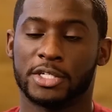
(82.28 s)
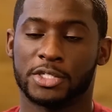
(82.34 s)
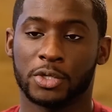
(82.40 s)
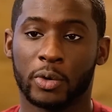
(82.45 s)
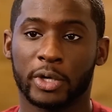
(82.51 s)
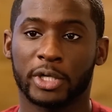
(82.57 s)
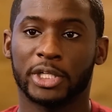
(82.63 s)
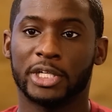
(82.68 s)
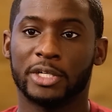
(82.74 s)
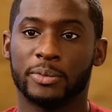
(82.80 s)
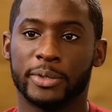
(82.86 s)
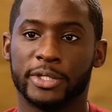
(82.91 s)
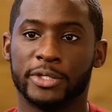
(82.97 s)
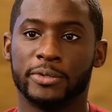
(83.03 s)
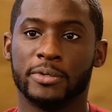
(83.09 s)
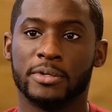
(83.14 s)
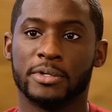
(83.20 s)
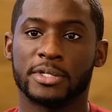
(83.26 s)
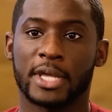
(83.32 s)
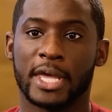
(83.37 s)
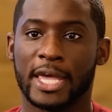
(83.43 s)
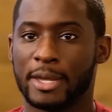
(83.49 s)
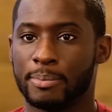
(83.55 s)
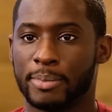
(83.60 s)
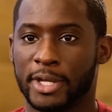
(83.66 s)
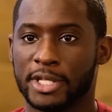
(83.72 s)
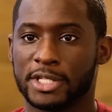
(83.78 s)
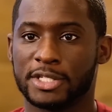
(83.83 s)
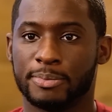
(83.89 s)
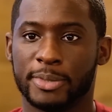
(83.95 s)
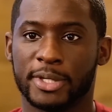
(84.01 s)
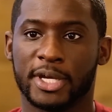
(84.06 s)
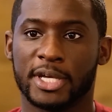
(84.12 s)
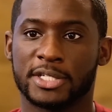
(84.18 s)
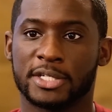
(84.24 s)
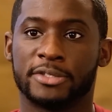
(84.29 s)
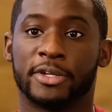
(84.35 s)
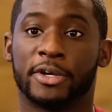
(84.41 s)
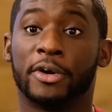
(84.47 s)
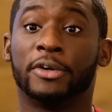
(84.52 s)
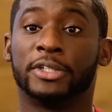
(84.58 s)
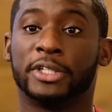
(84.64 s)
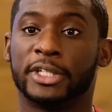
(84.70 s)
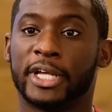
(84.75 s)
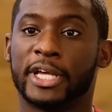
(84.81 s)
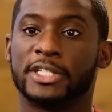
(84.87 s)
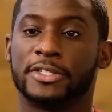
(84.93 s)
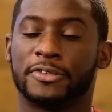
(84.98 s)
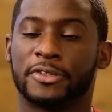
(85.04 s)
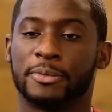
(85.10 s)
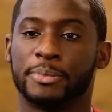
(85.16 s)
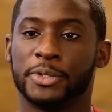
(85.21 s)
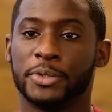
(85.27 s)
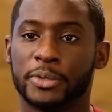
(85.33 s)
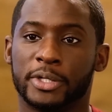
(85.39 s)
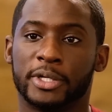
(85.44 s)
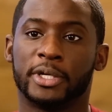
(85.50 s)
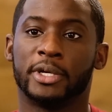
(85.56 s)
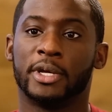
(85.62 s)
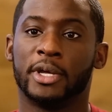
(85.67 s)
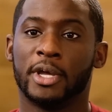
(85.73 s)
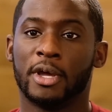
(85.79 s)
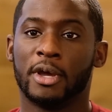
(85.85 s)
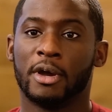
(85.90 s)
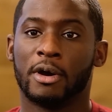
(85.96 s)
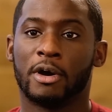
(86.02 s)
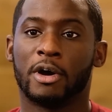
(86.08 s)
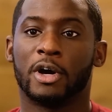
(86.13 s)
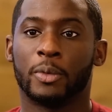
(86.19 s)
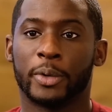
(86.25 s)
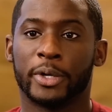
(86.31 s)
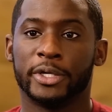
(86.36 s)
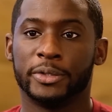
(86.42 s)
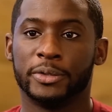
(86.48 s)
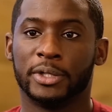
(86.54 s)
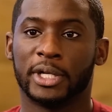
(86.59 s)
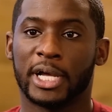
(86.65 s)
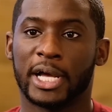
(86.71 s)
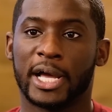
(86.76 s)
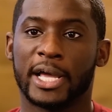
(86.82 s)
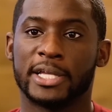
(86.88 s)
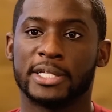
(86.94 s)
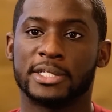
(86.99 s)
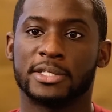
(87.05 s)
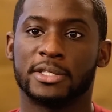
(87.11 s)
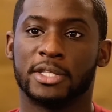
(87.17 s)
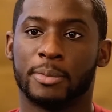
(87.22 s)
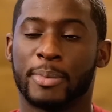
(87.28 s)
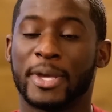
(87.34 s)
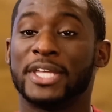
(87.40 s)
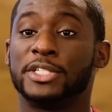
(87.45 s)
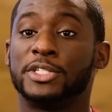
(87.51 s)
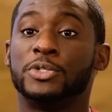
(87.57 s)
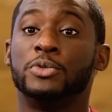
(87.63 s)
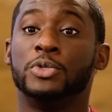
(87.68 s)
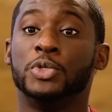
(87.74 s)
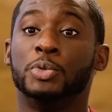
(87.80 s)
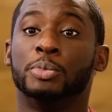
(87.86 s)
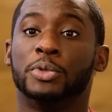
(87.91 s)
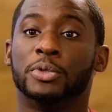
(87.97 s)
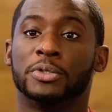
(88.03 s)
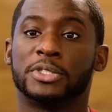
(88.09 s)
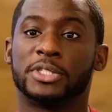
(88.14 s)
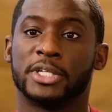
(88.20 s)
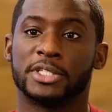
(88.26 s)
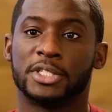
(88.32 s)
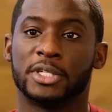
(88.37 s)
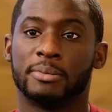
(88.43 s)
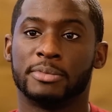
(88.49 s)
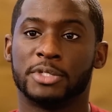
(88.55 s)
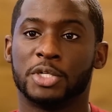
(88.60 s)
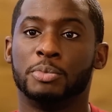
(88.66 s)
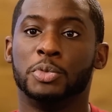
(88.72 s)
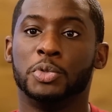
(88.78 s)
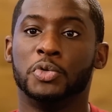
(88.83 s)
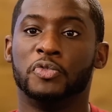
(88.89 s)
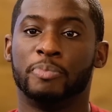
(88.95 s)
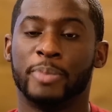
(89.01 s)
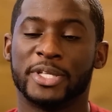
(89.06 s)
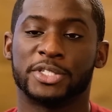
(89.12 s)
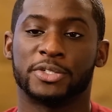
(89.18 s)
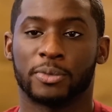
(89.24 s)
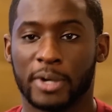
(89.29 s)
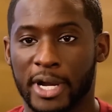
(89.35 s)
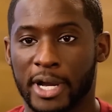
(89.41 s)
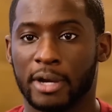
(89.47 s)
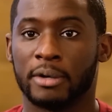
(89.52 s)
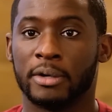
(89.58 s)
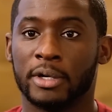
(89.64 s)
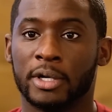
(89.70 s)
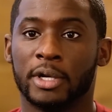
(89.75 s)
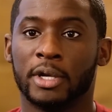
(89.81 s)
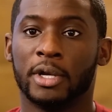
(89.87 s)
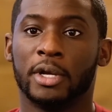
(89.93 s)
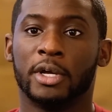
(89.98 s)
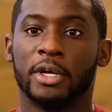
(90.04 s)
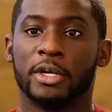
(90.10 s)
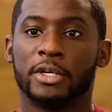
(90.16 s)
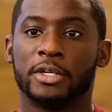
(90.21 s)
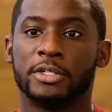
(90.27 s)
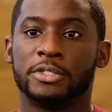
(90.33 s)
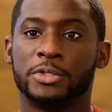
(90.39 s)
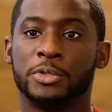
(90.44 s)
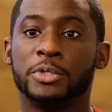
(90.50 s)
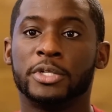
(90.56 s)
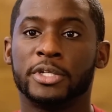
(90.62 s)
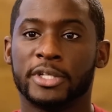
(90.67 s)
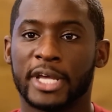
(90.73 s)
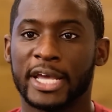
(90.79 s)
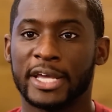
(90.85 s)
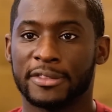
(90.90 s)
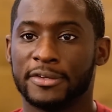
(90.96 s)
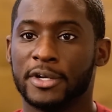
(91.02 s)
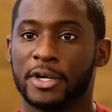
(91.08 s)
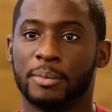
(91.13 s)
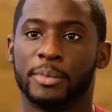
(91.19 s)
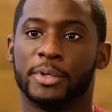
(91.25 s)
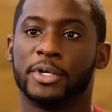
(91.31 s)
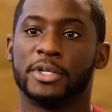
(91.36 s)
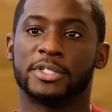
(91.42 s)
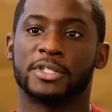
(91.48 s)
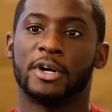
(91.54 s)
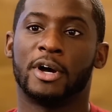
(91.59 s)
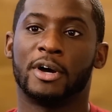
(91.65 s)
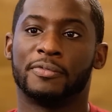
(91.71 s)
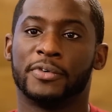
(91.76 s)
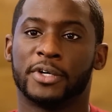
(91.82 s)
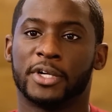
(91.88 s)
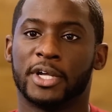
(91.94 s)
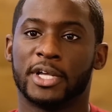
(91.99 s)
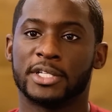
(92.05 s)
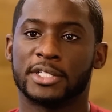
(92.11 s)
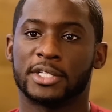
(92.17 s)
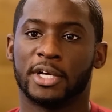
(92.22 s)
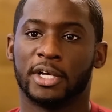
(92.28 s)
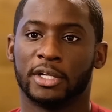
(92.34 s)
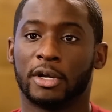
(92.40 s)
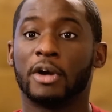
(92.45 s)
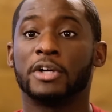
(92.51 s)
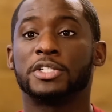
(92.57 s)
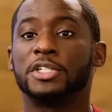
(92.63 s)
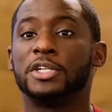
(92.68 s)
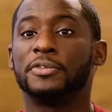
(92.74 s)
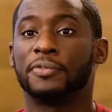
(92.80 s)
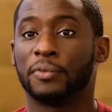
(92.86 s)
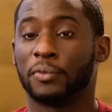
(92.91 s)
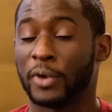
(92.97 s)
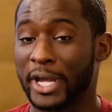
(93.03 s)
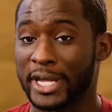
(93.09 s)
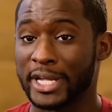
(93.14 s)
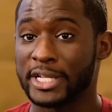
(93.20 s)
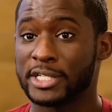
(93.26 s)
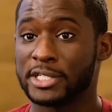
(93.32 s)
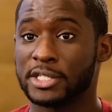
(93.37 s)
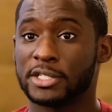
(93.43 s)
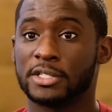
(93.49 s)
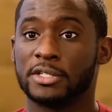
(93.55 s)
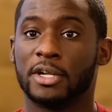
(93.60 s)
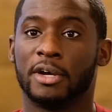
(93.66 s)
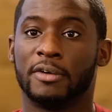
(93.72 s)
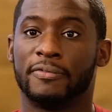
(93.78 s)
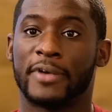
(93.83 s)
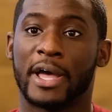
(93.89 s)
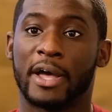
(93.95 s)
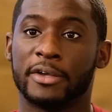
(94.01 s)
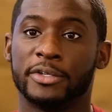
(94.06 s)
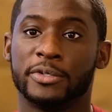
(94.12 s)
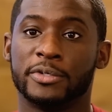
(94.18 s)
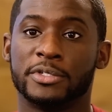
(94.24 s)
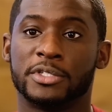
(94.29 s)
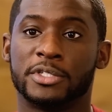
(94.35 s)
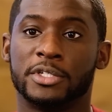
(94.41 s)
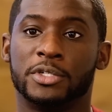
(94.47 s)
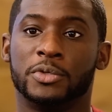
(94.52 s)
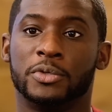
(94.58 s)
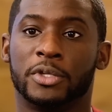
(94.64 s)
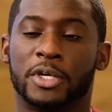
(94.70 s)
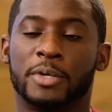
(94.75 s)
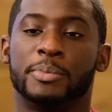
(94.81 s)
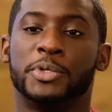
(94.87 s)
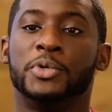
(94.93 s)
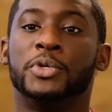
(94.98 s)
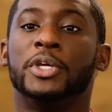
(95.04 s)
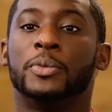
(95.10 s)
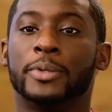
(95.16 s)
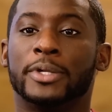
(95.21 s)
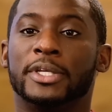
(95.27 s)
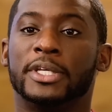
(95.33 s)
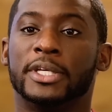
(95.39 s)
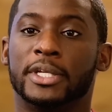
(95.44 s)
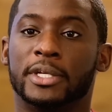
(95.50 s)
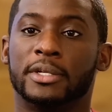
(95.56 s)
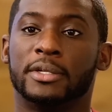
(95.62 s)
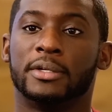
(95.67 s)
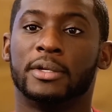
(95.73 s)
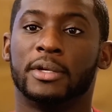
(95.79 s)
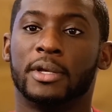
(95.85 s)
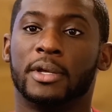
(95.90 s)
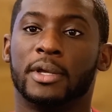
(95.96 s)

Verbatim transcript: Historically, we use eight bits because in the early days of computing, hardware utilized the base two numeral system to move bits around. two to the eighth numbers offered us a large enough range of values to do the computing we needed.